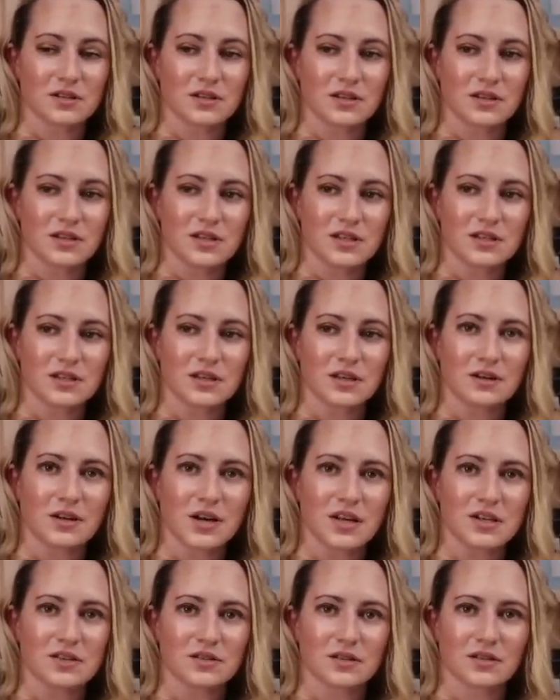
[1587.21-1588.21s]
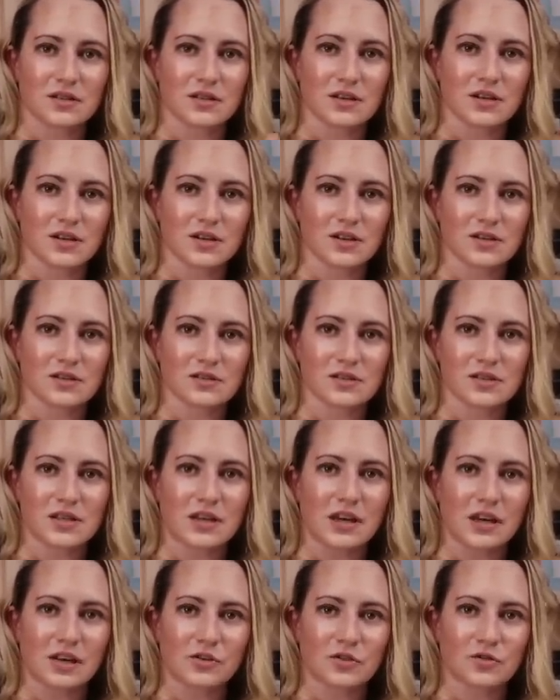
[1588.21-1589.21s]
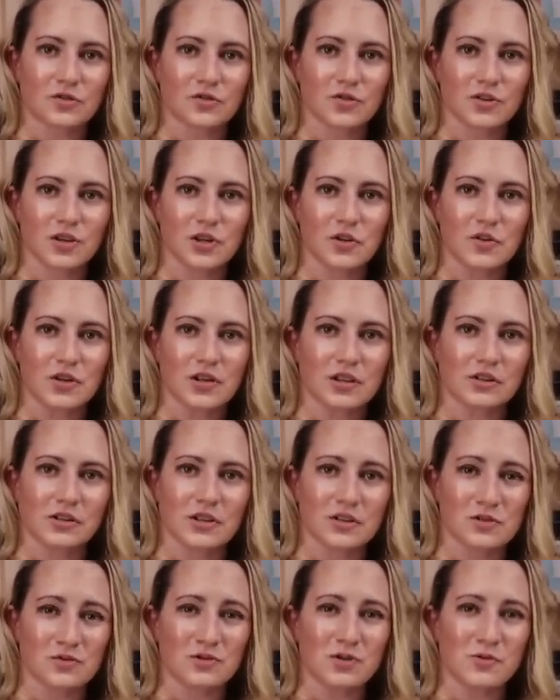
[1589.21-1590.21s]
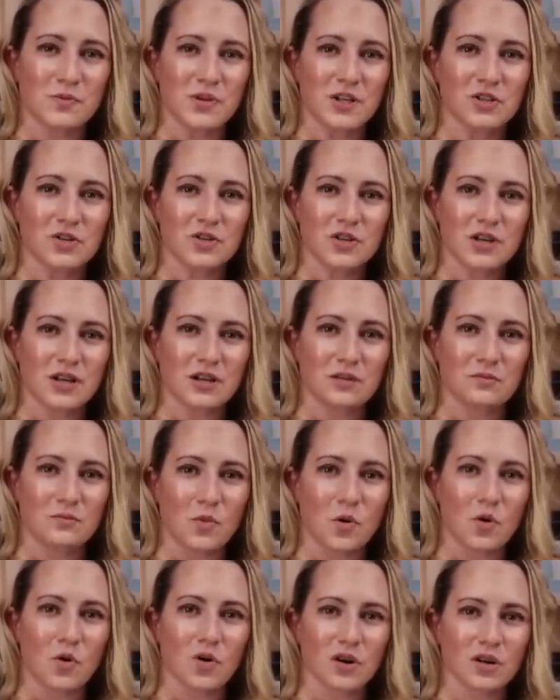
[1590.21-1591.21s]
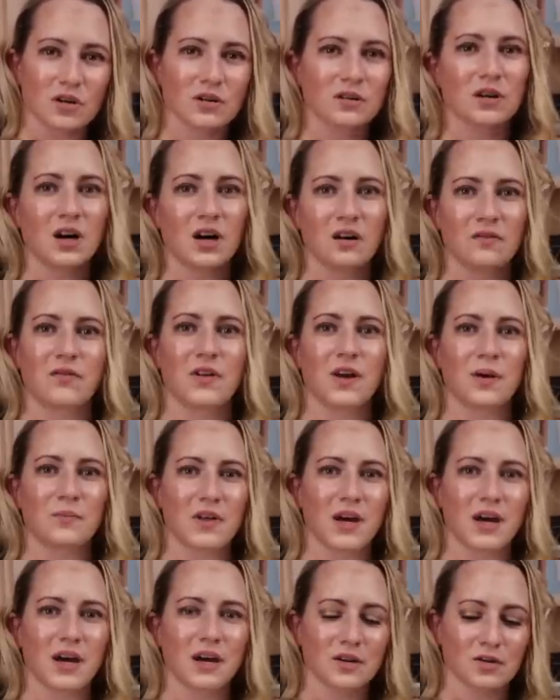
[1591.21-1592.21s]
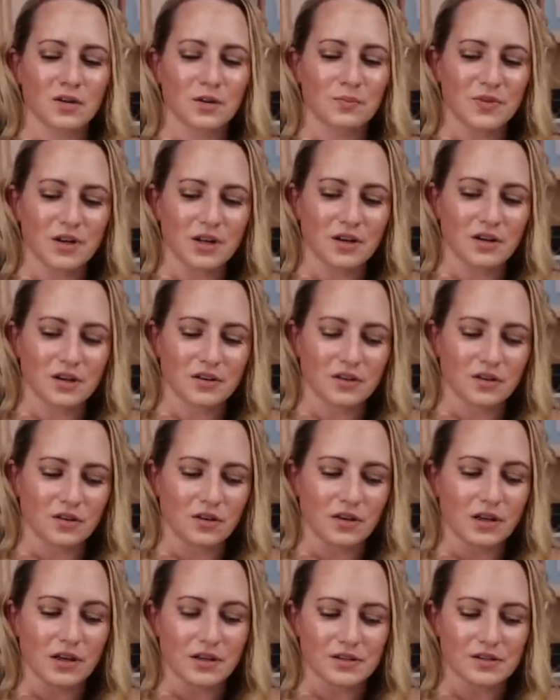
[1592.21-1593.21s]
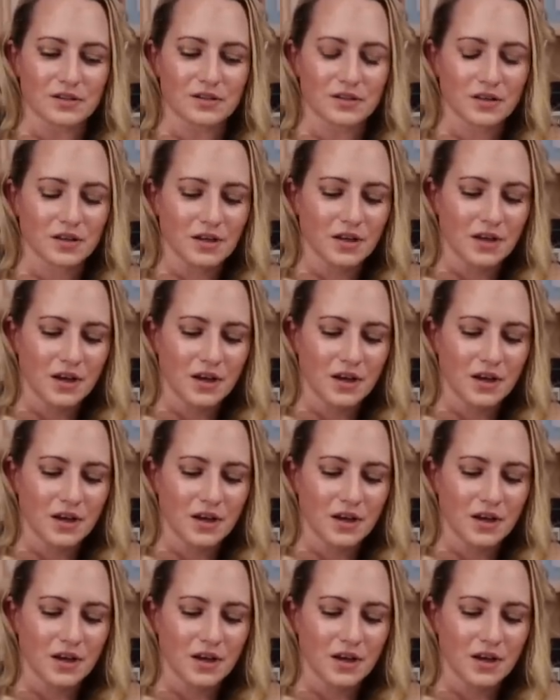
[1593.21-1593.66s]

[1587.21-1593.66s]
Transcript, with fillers: In the Skyn Iceland, they're scattered through the ingredient list, which means you're getting more of them the higher up they are on the list.